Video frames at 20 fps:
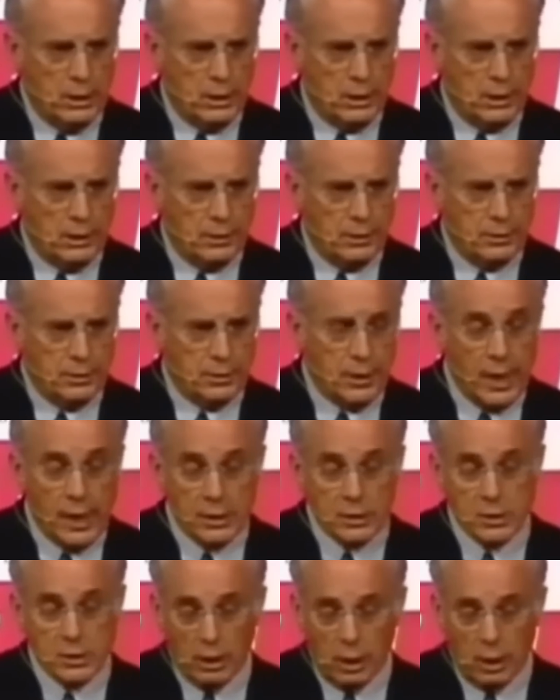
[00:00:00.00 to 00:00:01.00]
And the
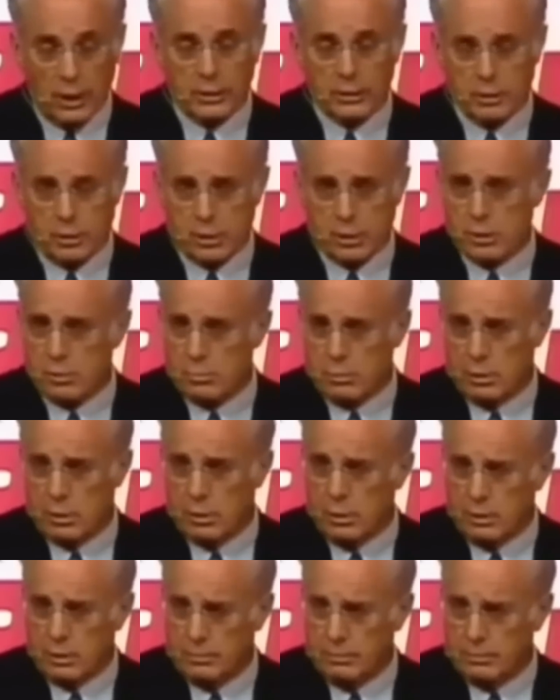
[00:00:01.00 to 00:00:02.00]
tax collectors were
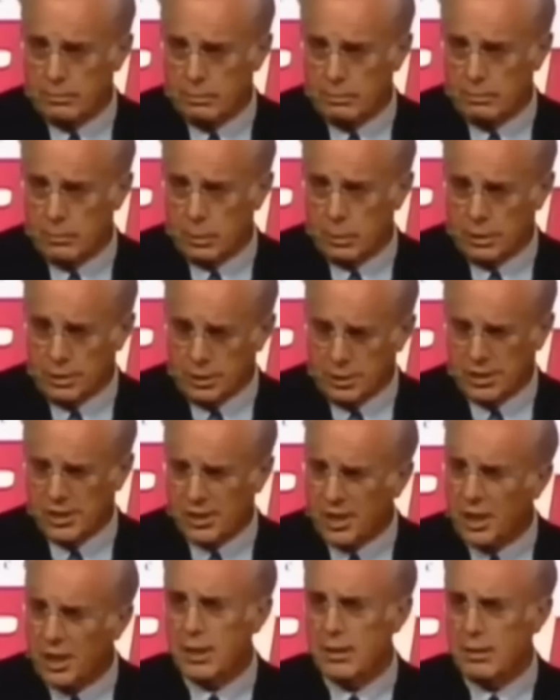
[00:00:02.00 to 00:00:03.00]
the
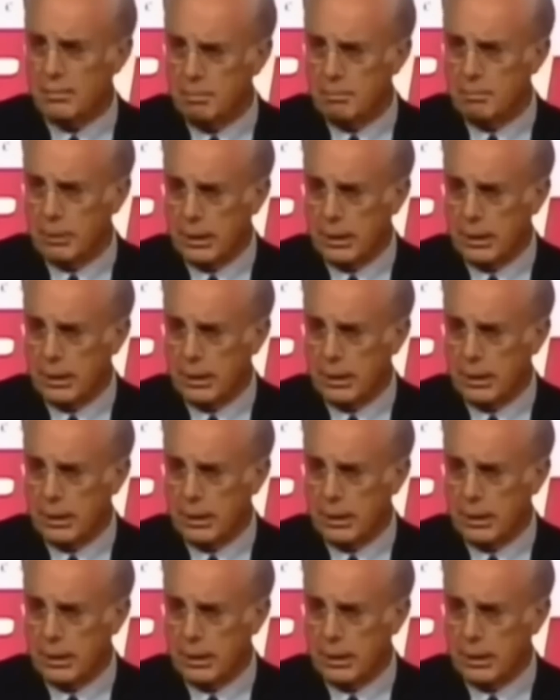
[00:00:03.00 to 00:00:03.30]
scum,